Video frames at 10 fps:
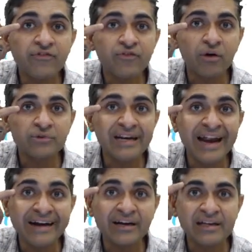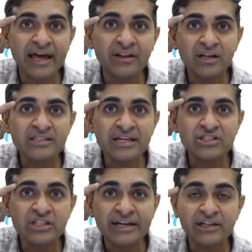from the lateral canthus and
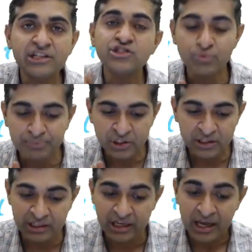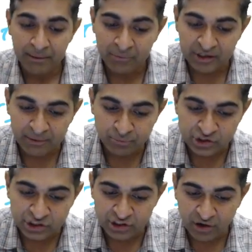slightly superiorly, but the
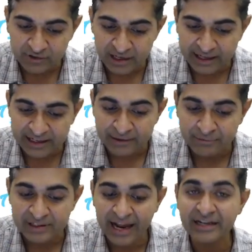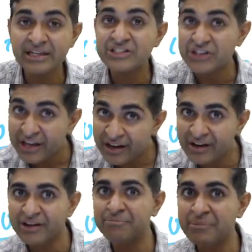position of the lacrimal gland is
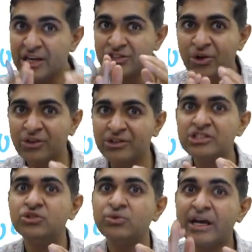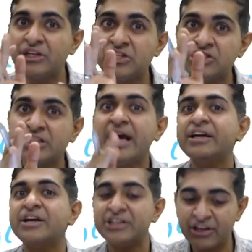here. Based on this, you can easily
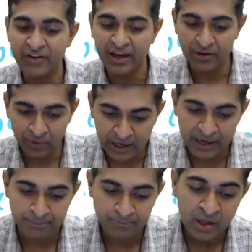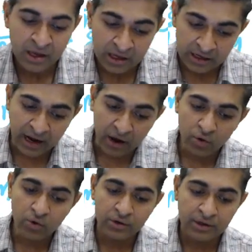identify. Okay,
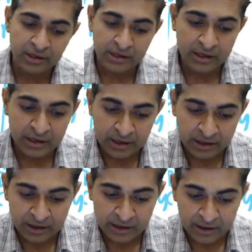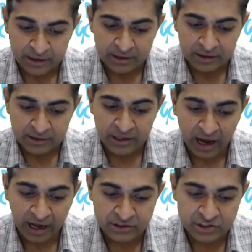now the
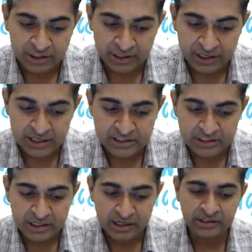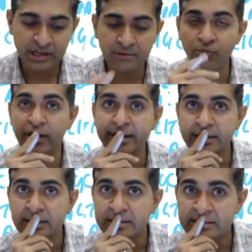answer is
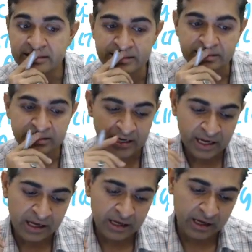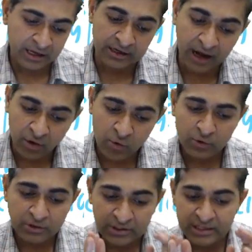dermoid cyst. Now
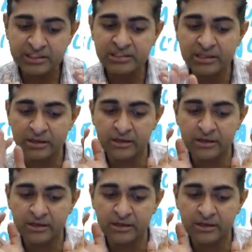this